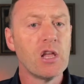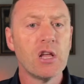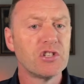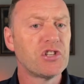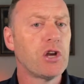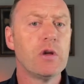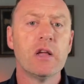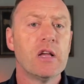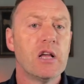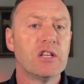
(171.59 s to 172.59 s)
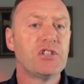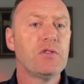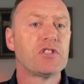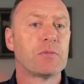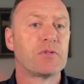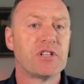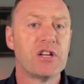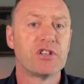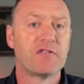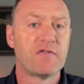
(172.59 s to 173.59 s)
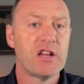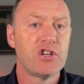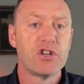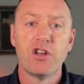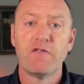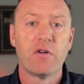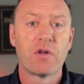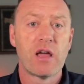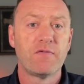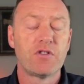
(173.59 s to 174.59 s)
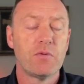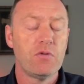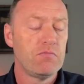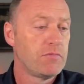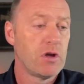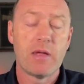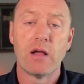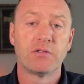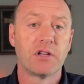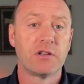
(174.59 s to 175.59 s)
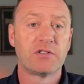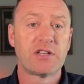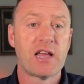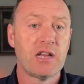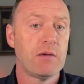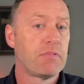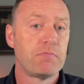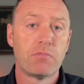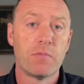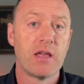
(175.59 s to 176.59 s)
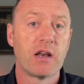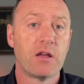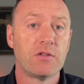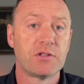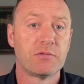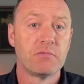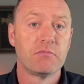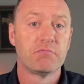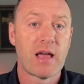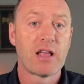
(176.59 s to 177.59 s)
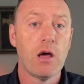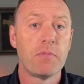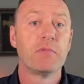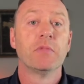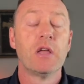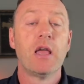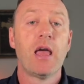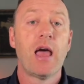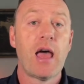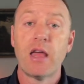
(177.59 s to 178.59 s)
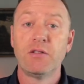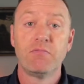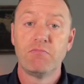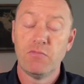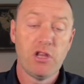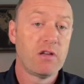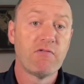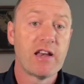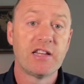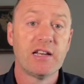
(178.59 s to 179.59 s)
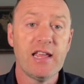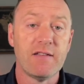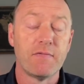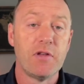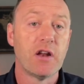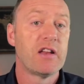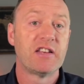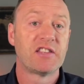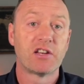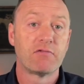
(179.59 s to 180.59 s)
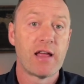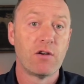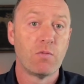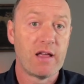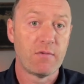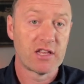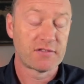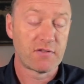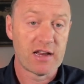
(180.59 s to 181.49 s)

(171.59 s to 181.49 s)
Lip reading: So as soon as the procedure's finished and you feel comfortable, you'll be able to stand up, pop your clothes back up, and you're ready to leave. You don't need to sit around and wait with us for any